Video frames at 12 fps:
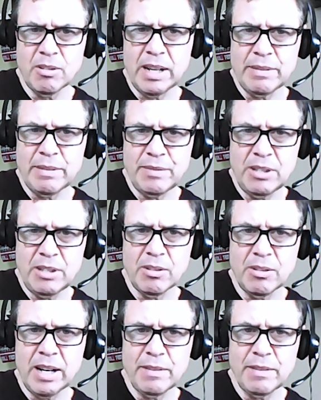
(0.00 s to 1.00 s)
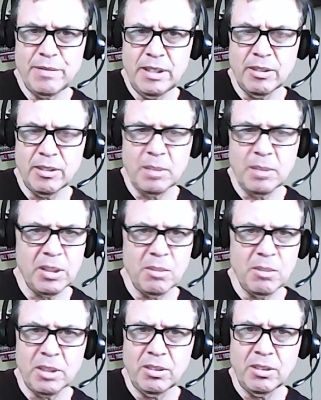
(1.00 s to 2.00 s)
I feel, I feel," I'm like, "Oh my
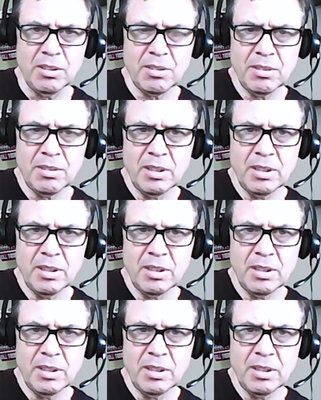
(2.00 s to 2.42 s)
goodness."